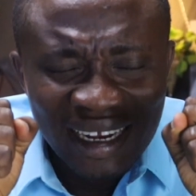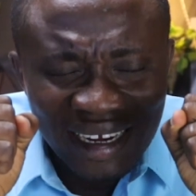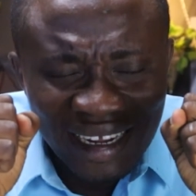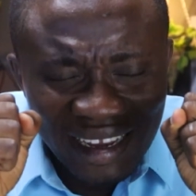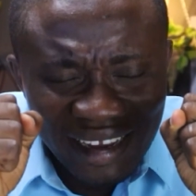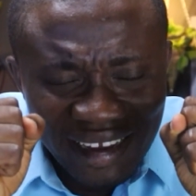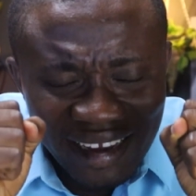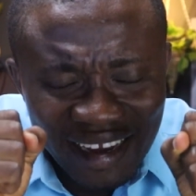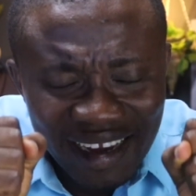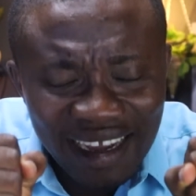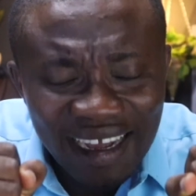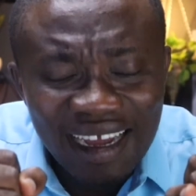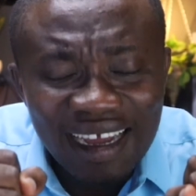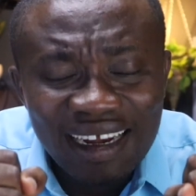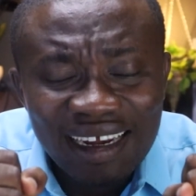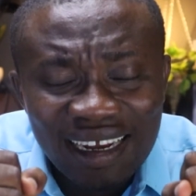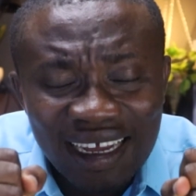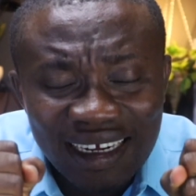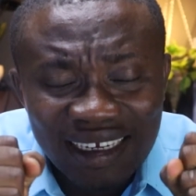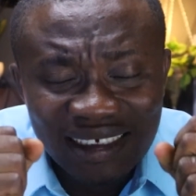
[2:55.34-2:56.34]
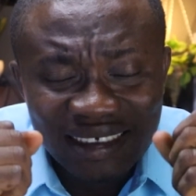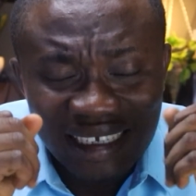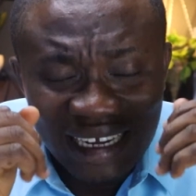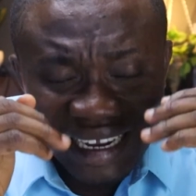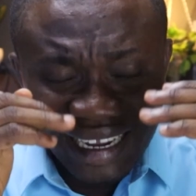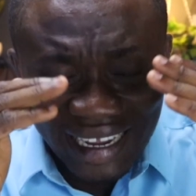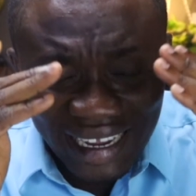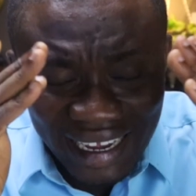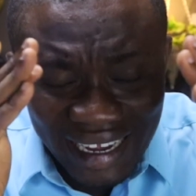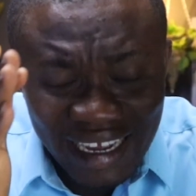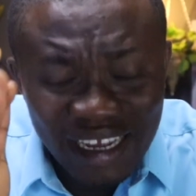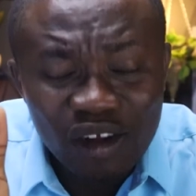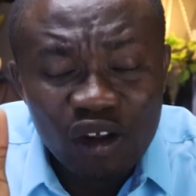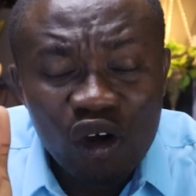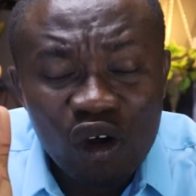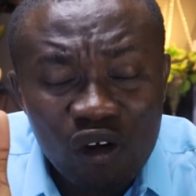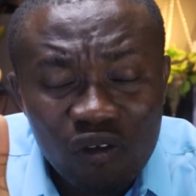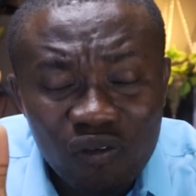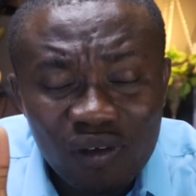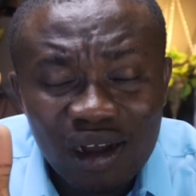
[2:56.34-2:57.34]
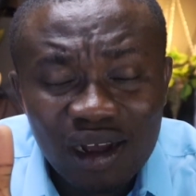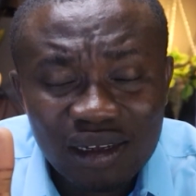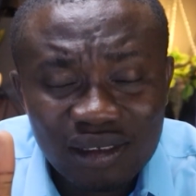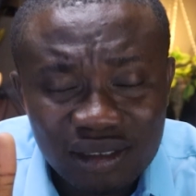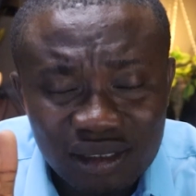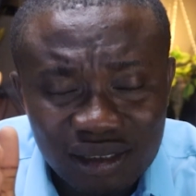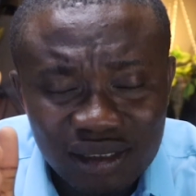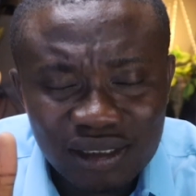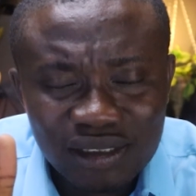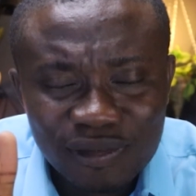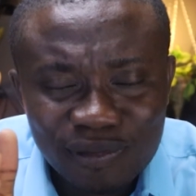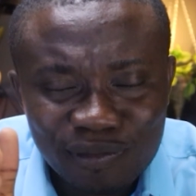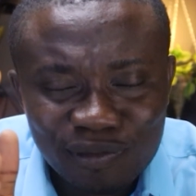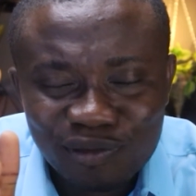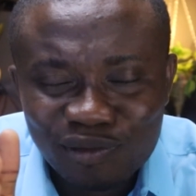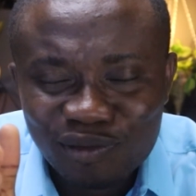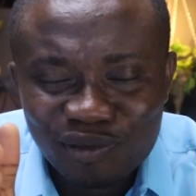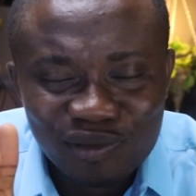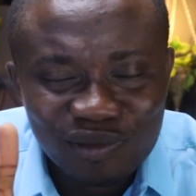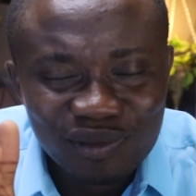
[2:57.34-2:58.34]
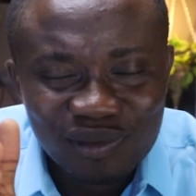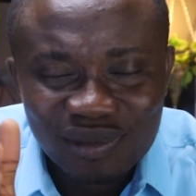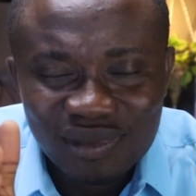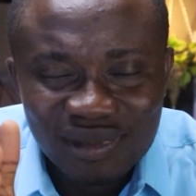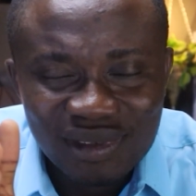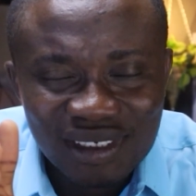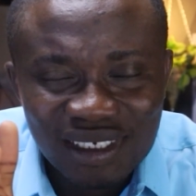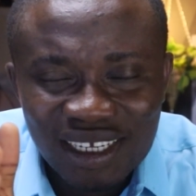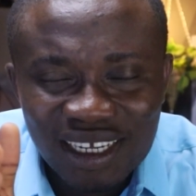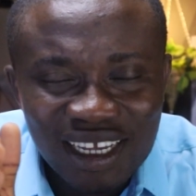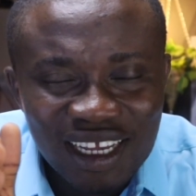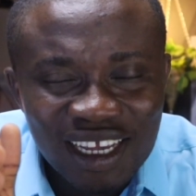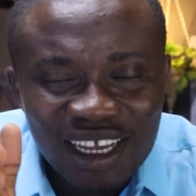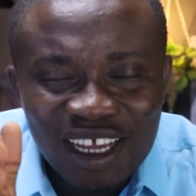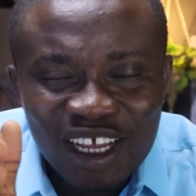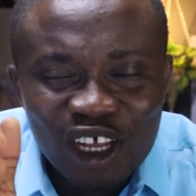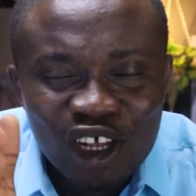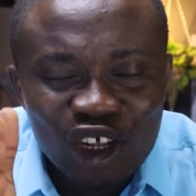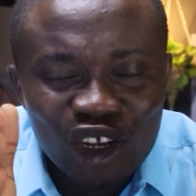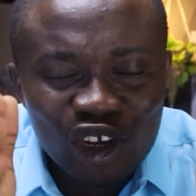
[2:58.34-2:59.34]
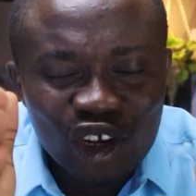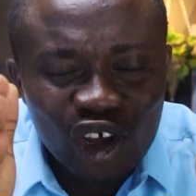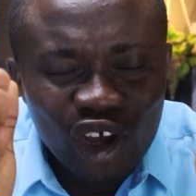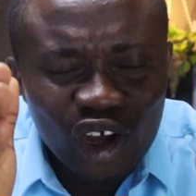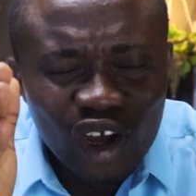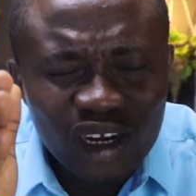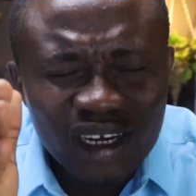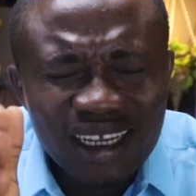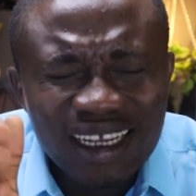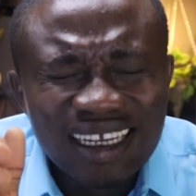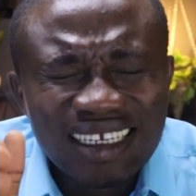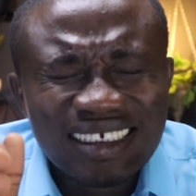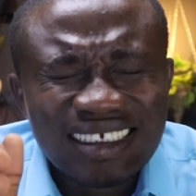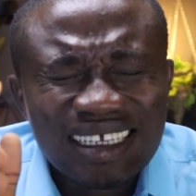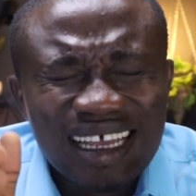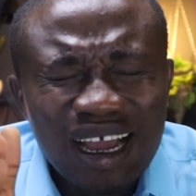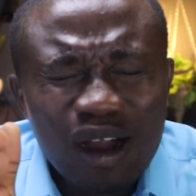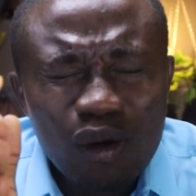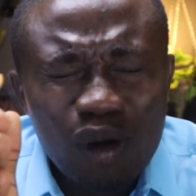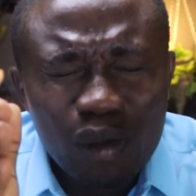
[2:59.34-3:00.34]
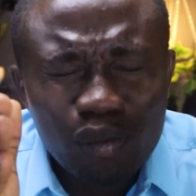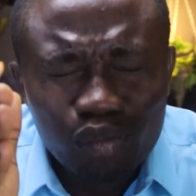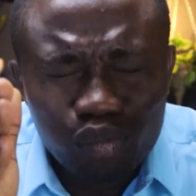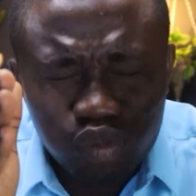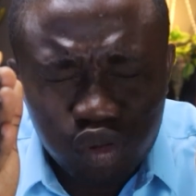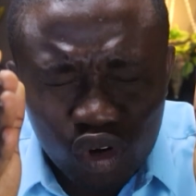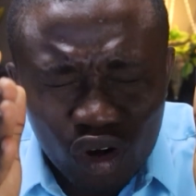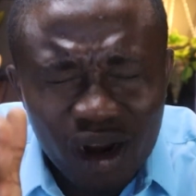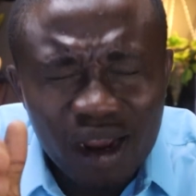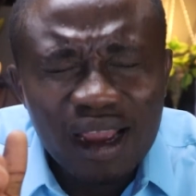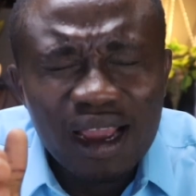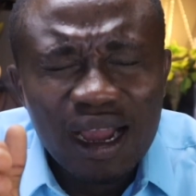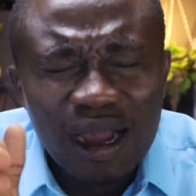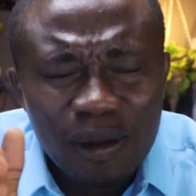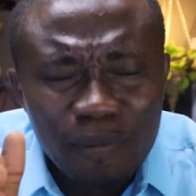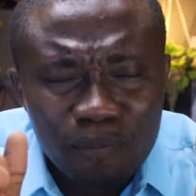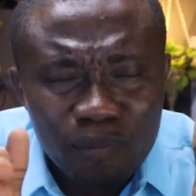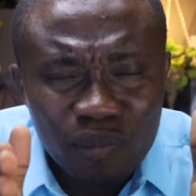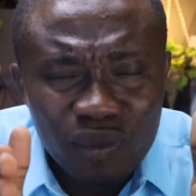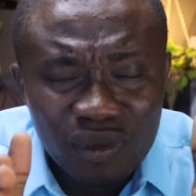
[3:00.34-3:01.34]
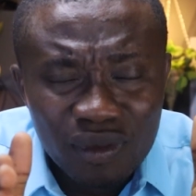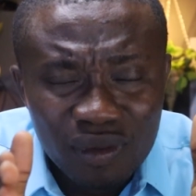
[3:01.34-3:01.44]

The year that is ahead of us. Lord, it's our prayer,